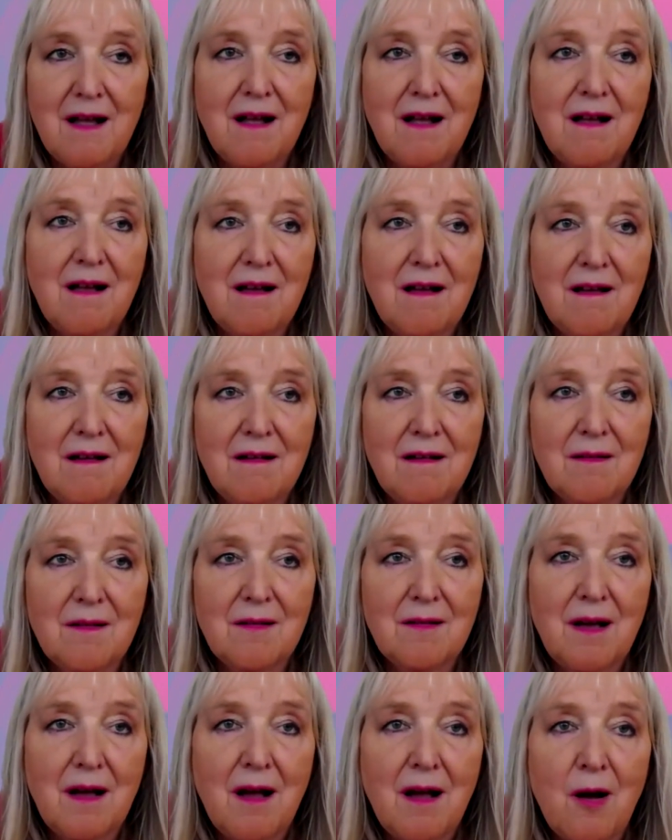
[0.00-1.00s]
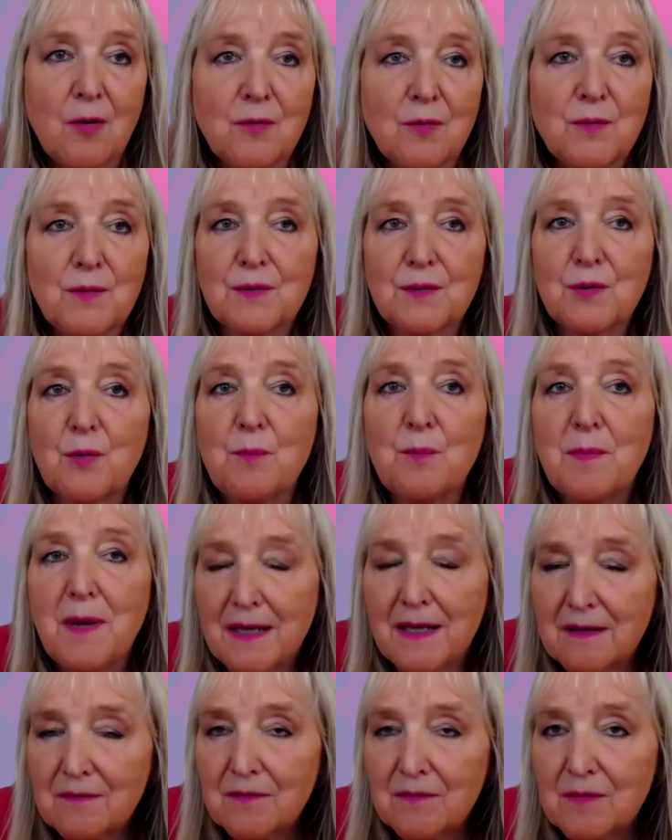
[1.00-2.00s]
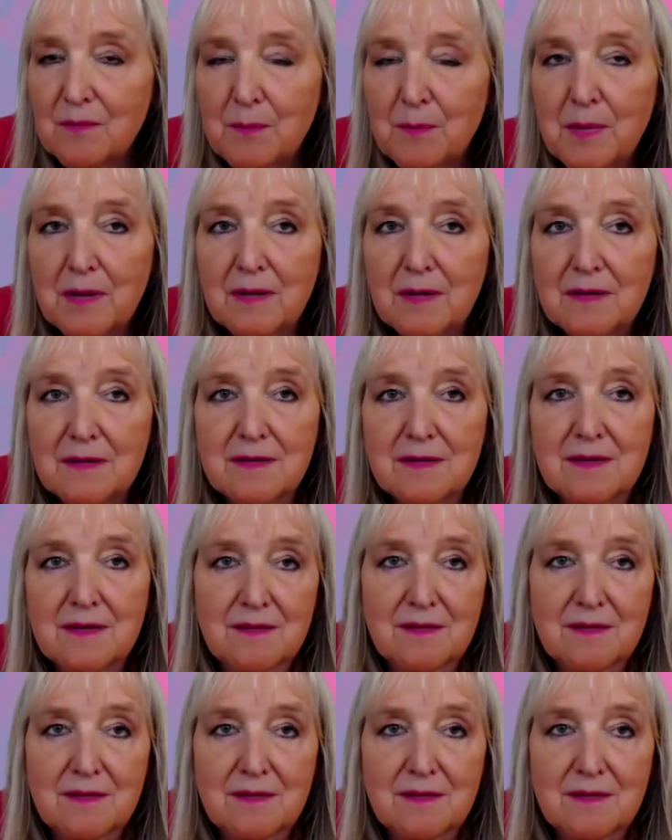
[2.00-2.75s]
How do you recommend we build